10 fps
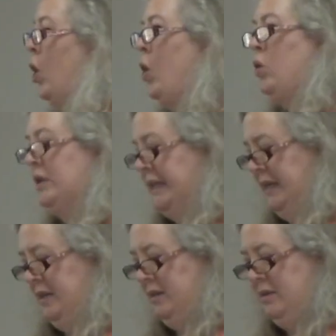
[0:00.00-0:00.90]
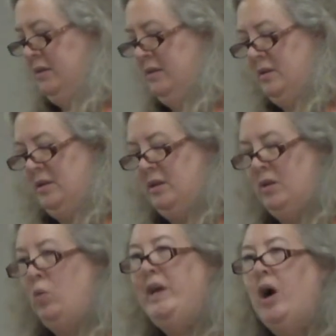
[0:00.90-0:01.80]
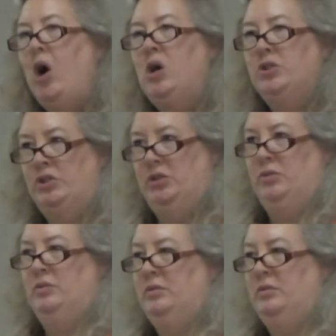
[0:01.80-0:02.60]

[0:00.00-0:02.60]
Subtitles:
holy. We all do.